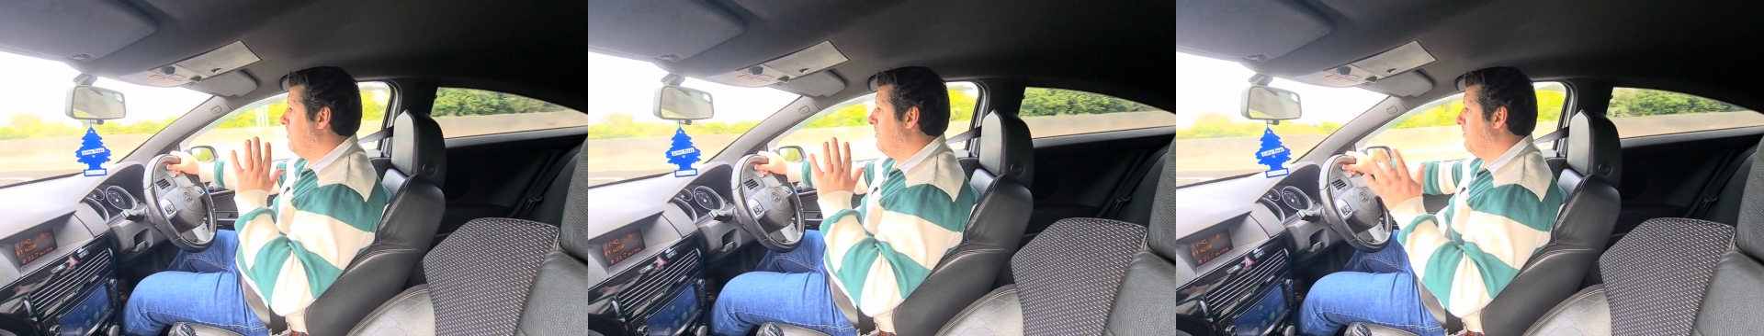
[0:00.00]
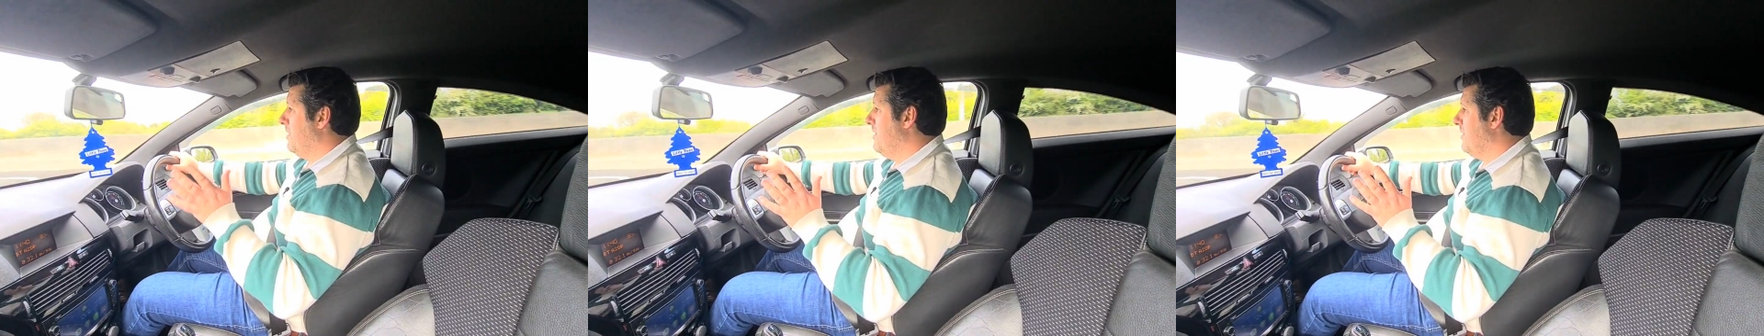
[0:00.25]
and the
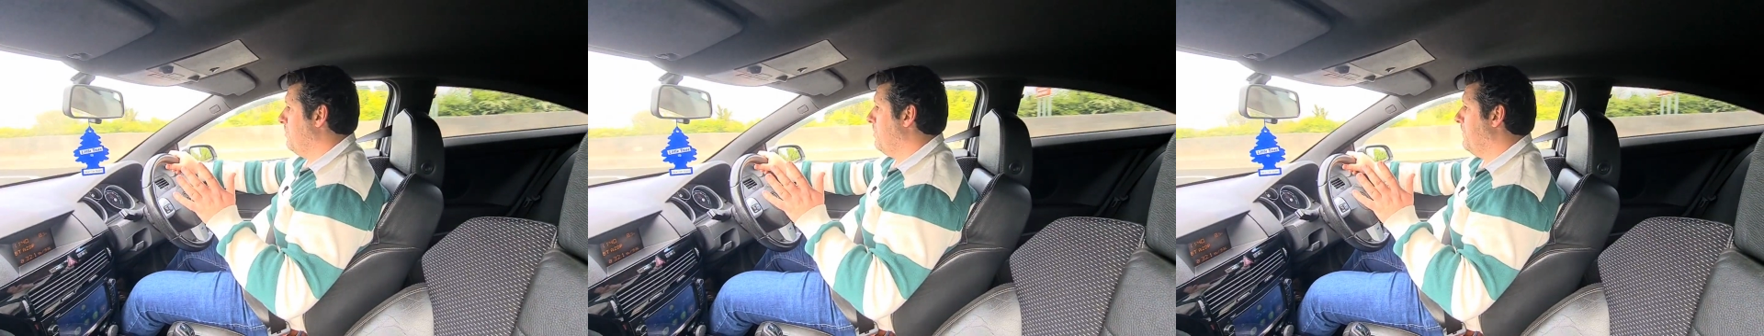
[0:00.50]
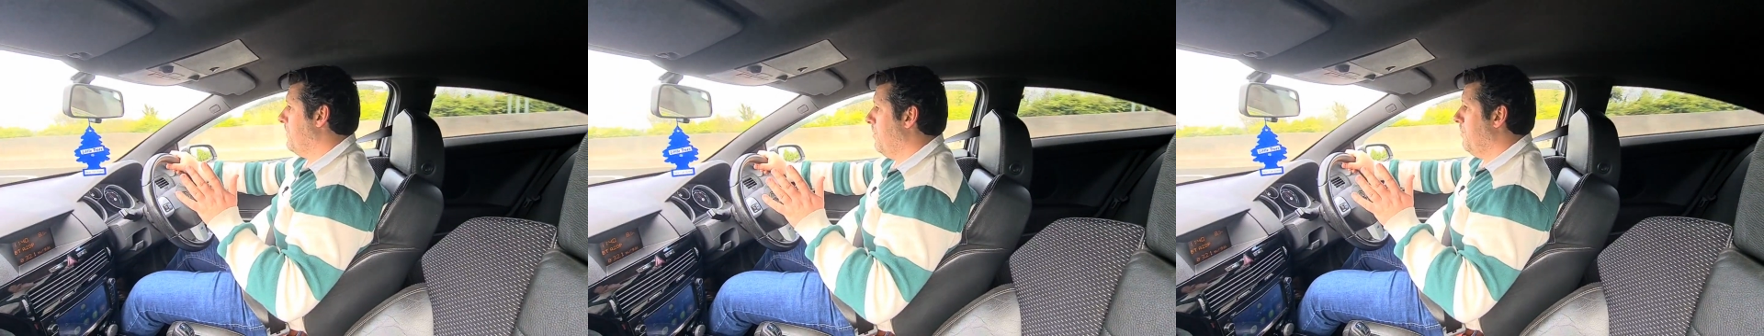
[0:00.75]
reason I
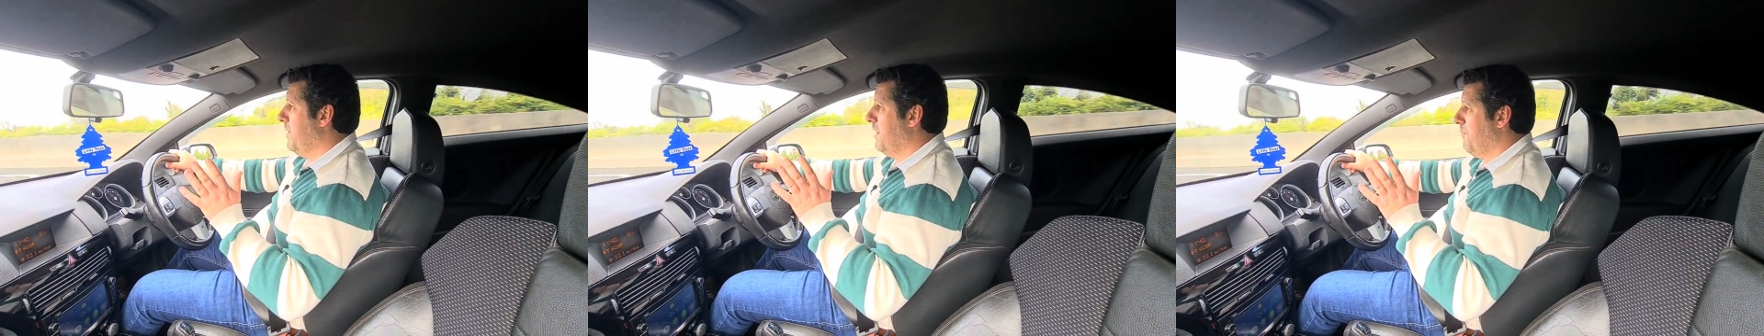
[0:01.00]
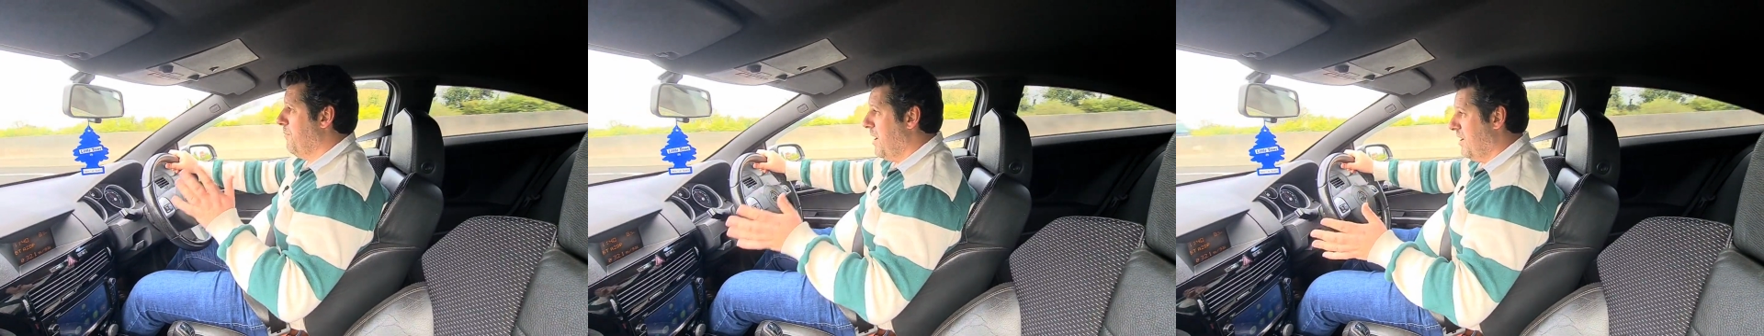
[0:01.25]
prefer them in
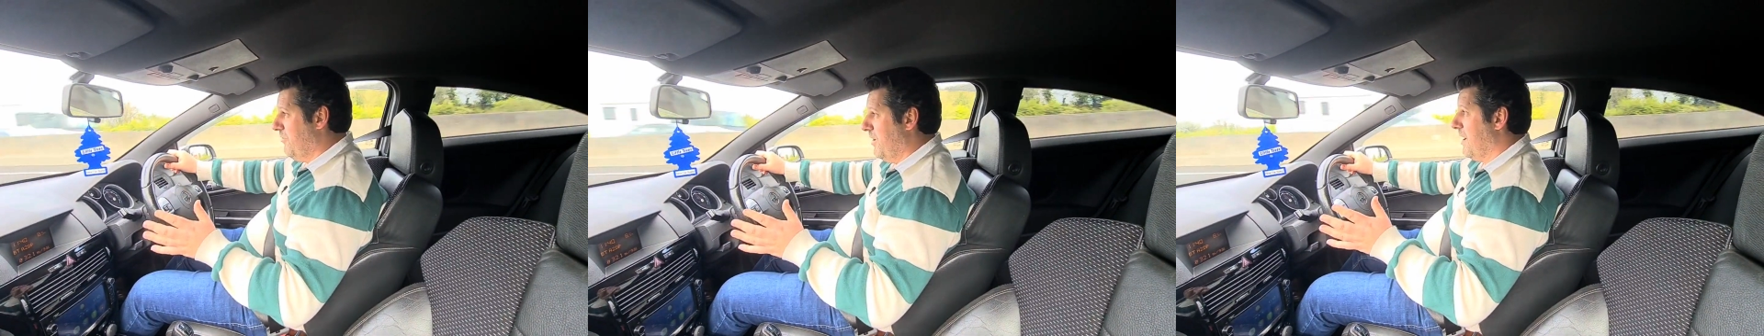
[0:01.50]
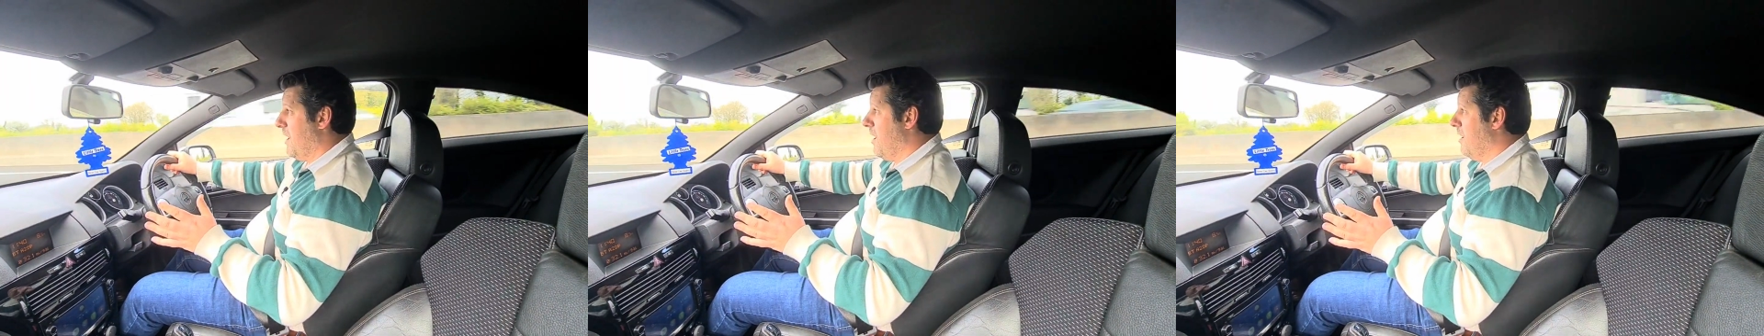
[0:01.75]
a
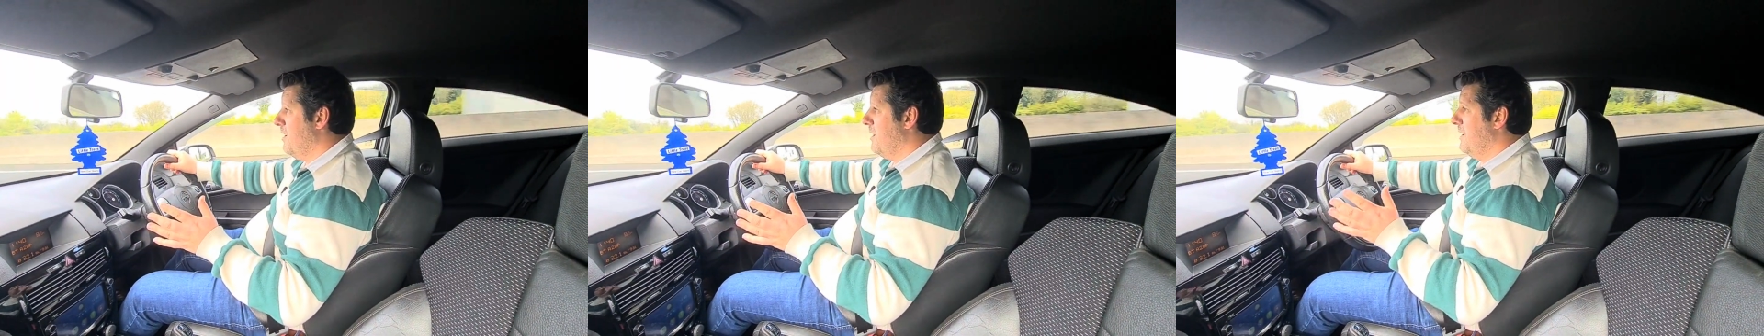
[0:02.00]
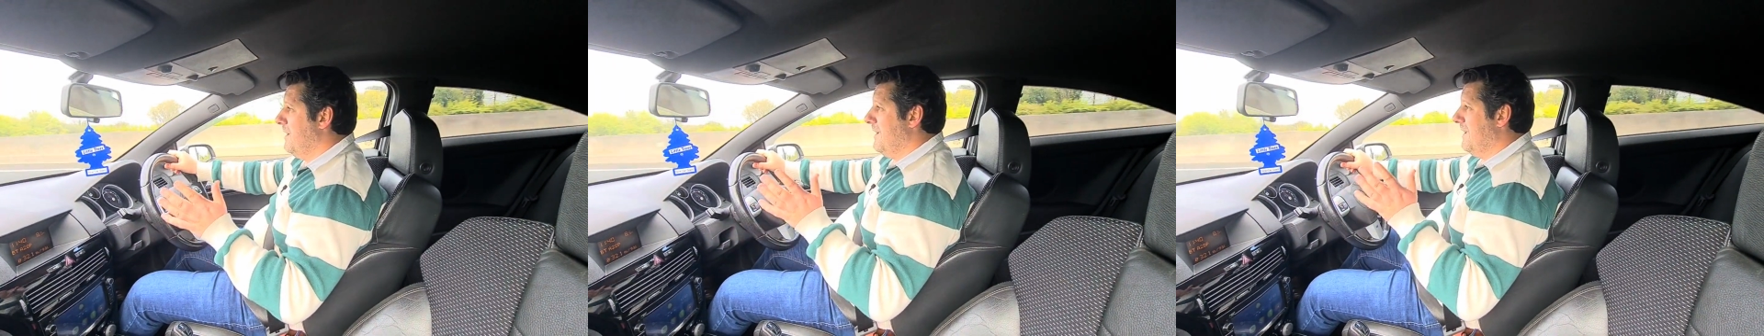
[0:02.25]
modern car
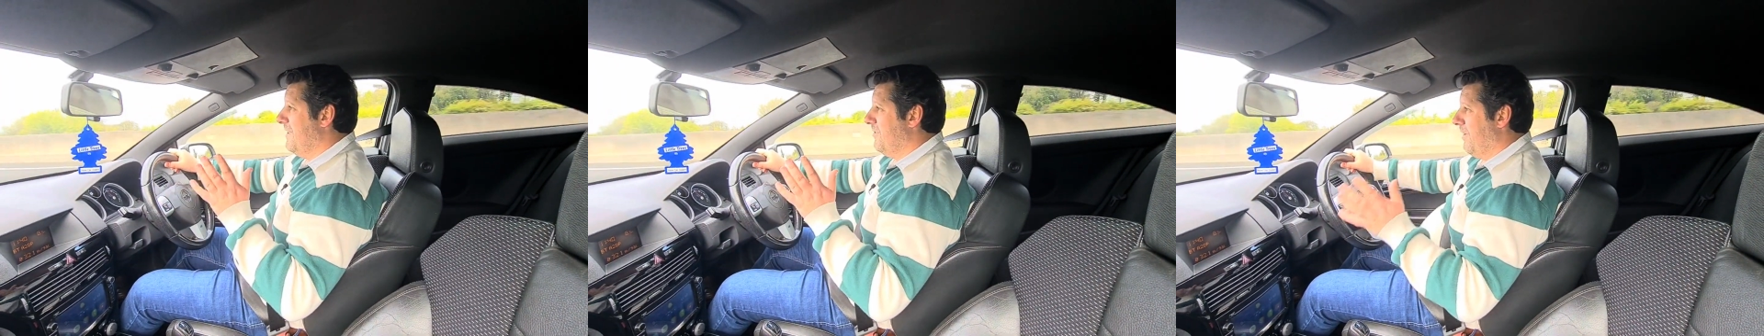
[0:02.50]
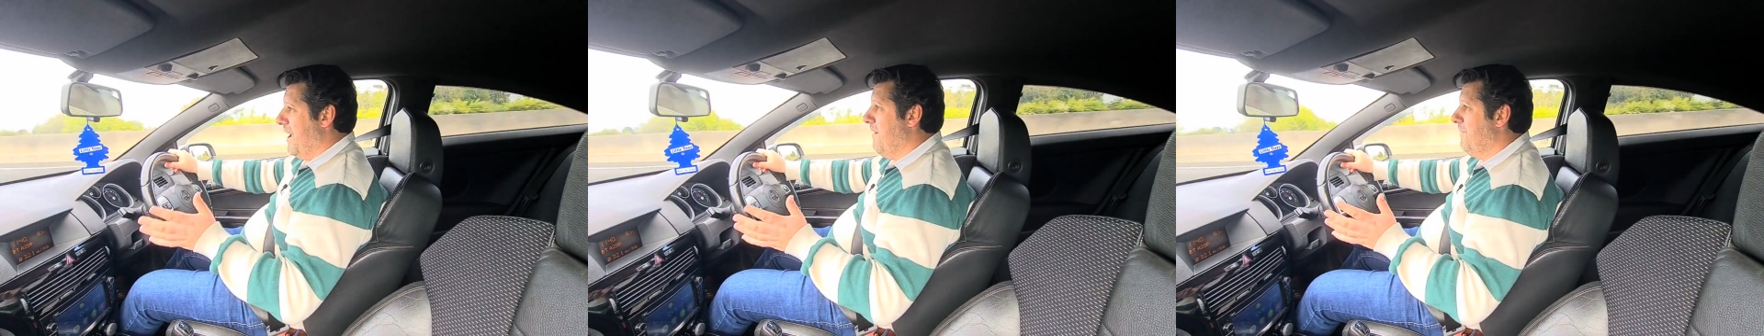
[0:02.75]
is
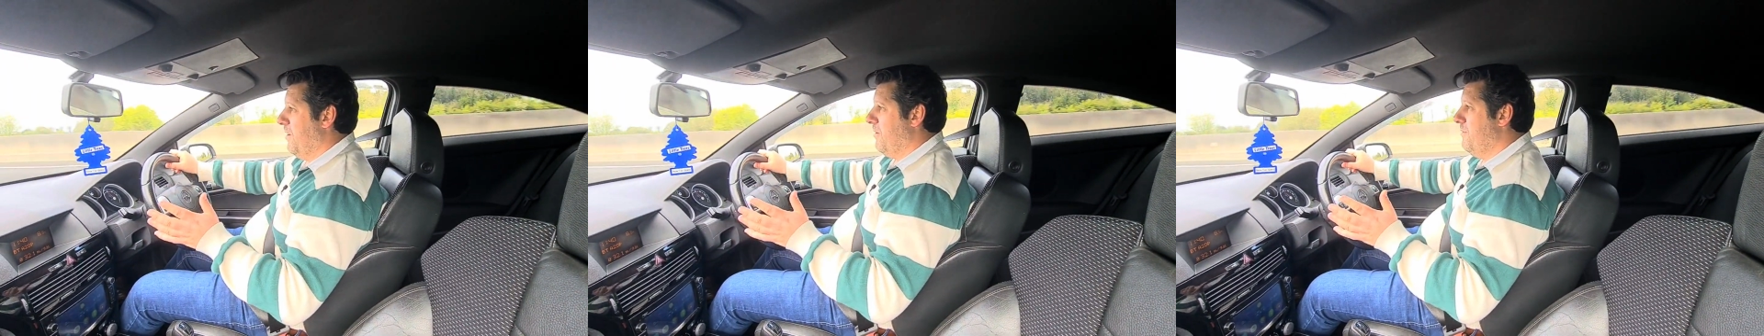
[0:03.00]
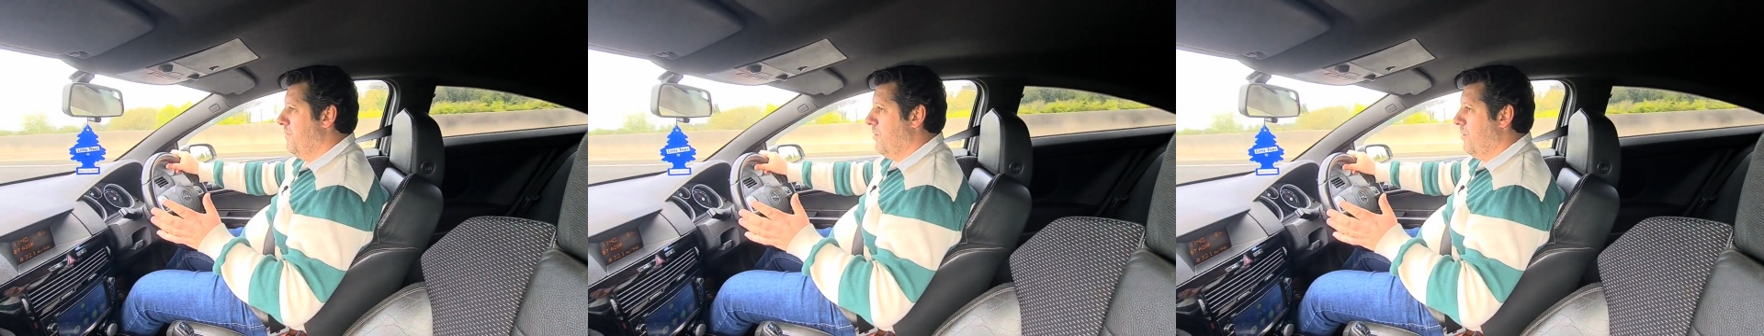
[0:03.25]
they're heavier,